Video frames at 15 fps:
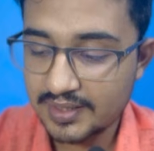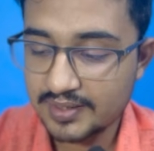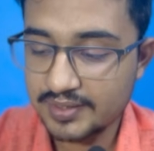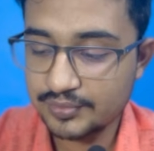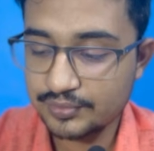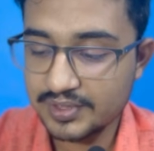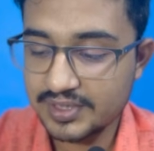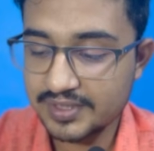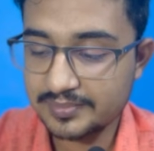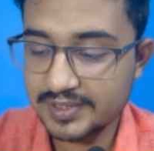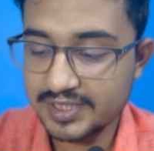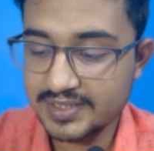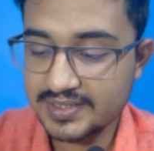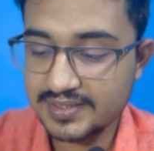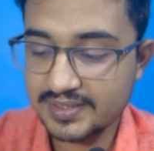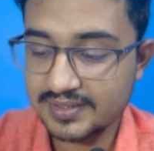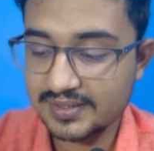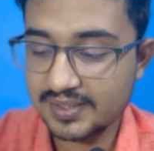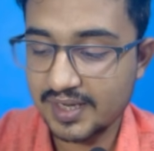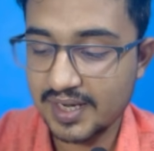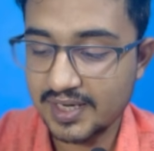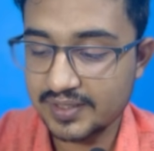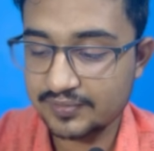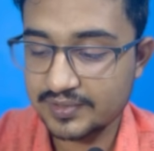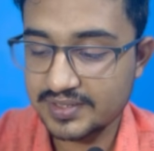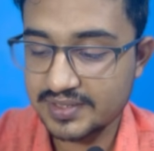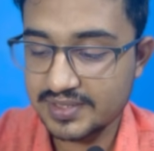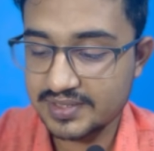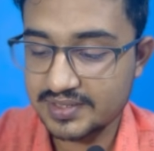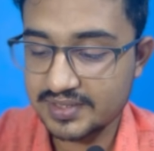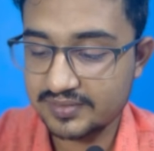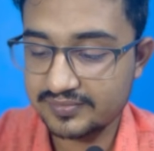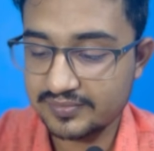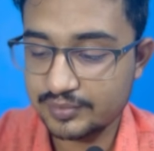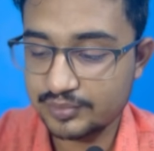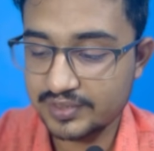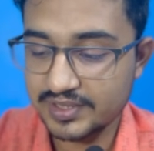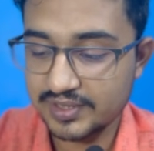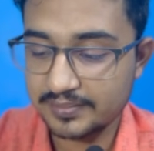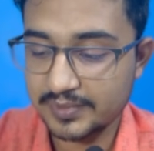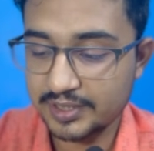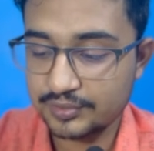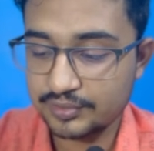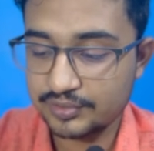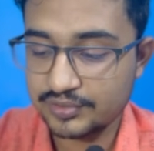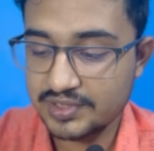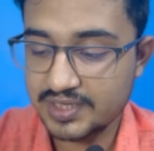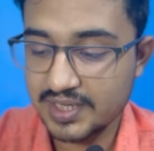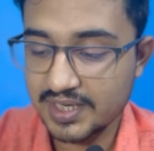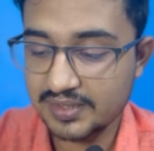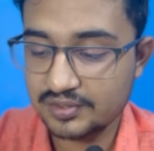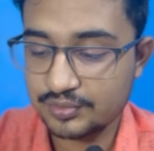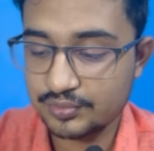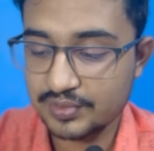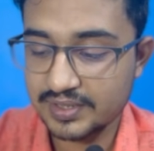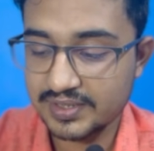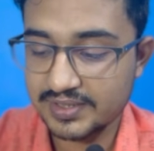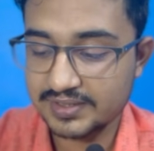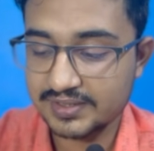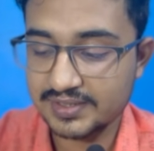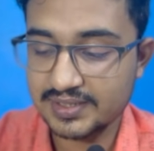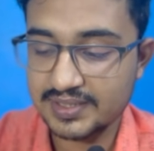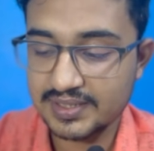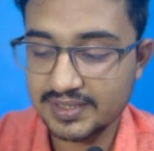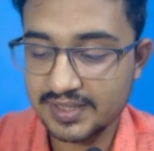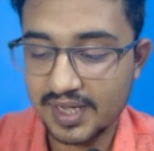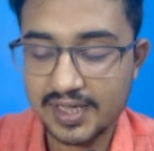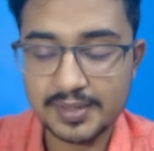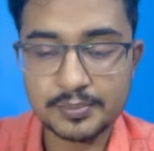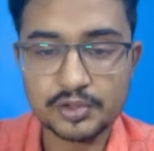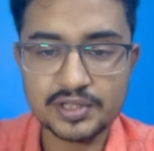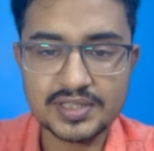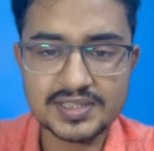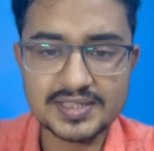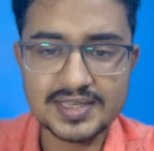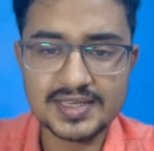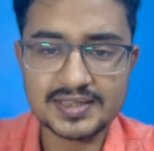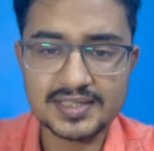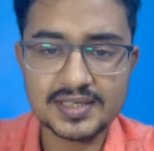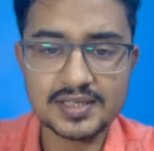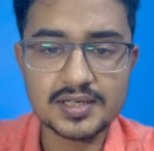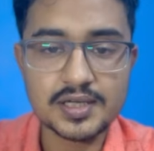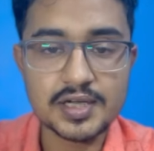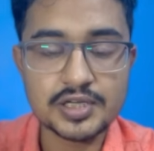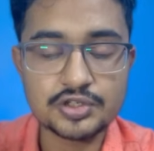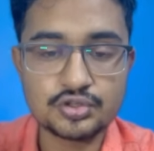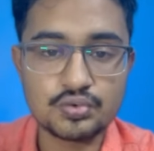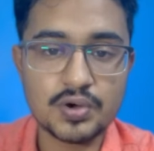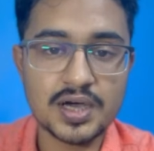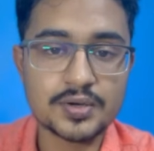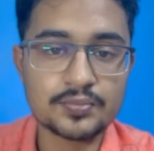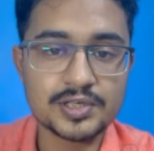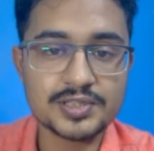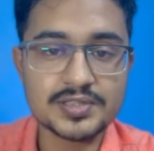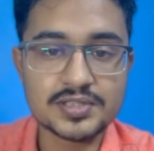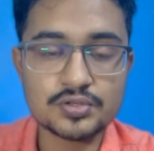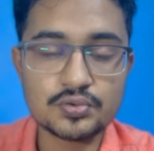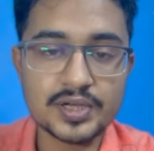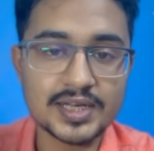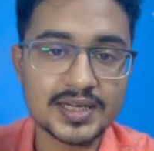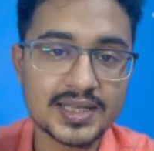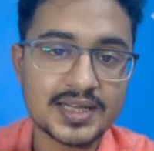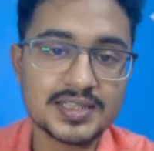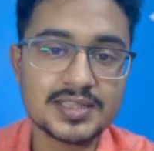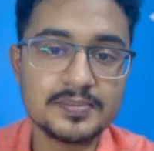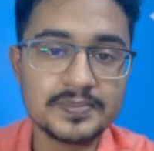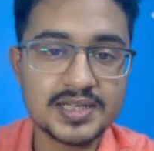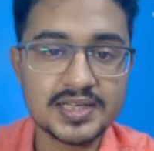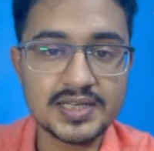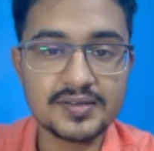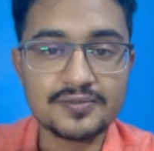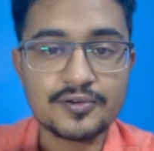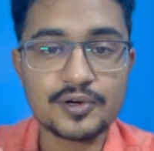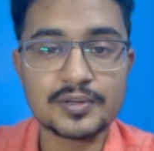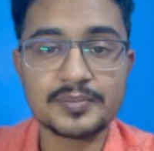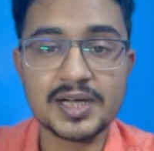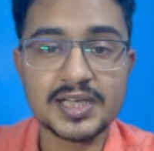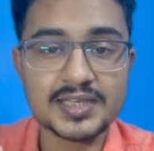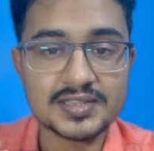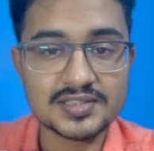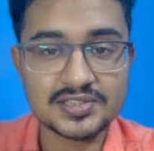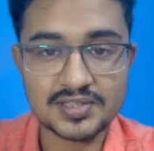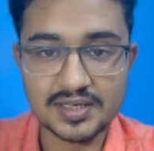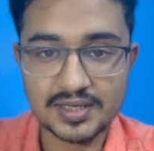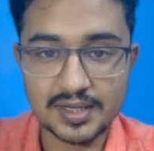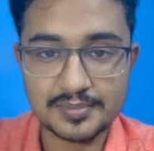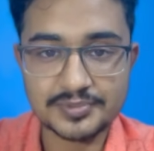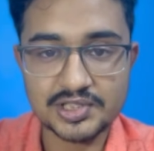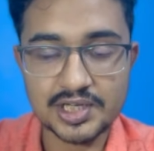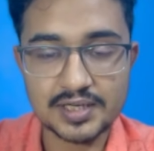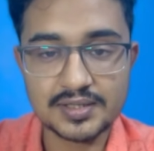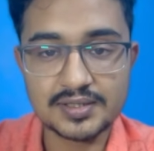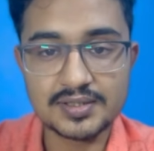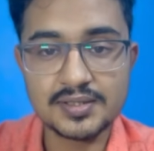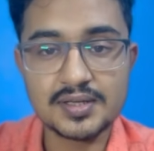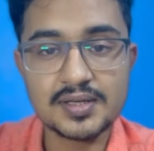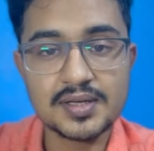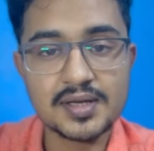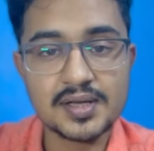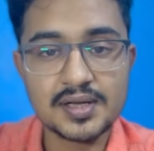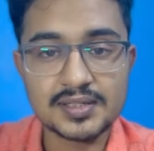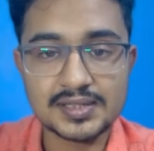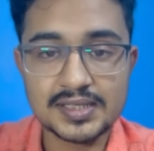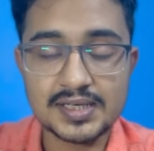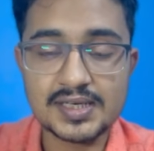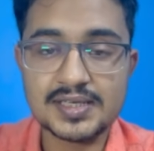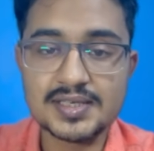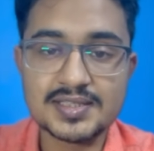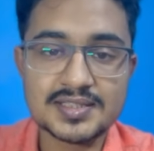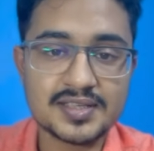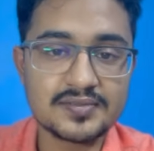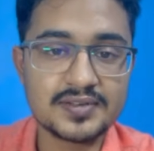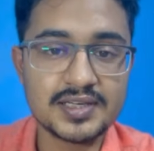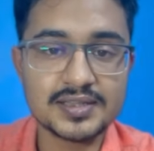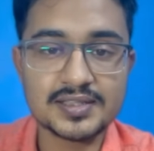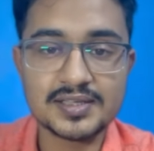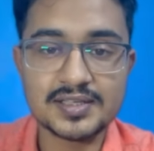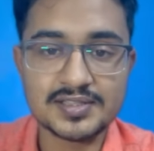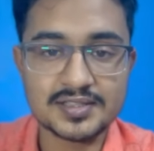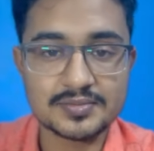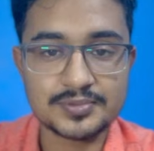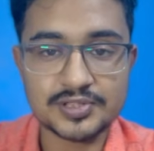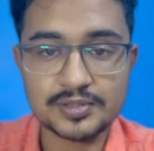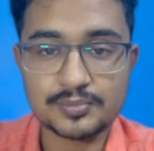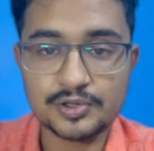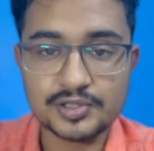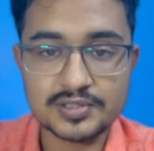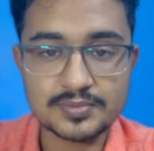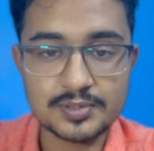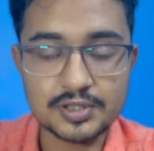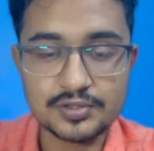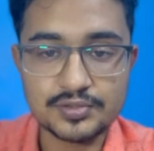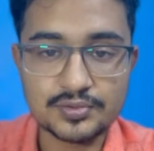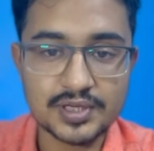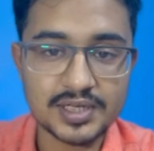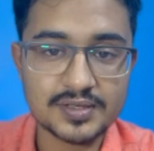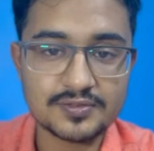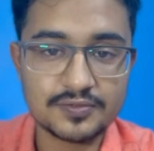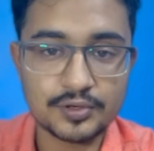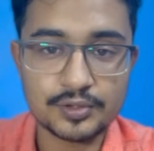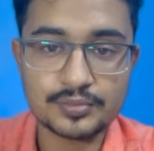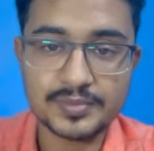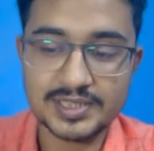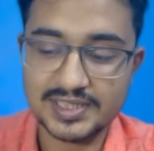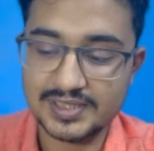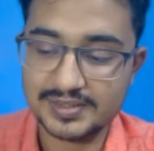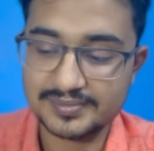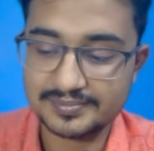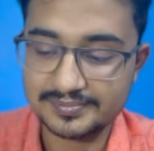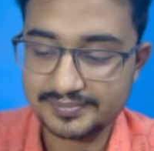nuclear medicine at 164 dermatology at 213 i am only saying the ur ones you can get the pdf on my instagram channel the link is given in the description box below you can follow me there